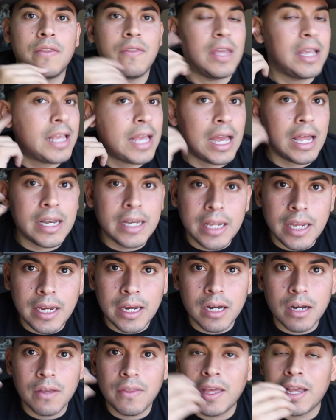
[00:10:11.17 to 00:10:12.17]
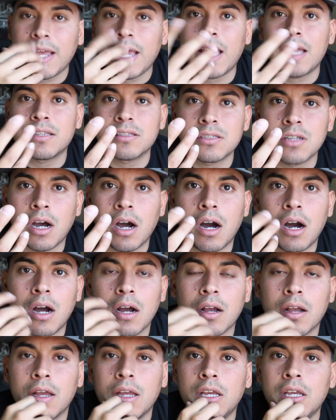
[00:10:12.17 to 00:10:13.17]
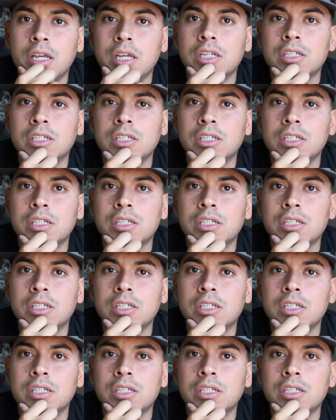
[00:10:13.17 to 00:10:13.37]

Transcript: they can't hear, they can't talk.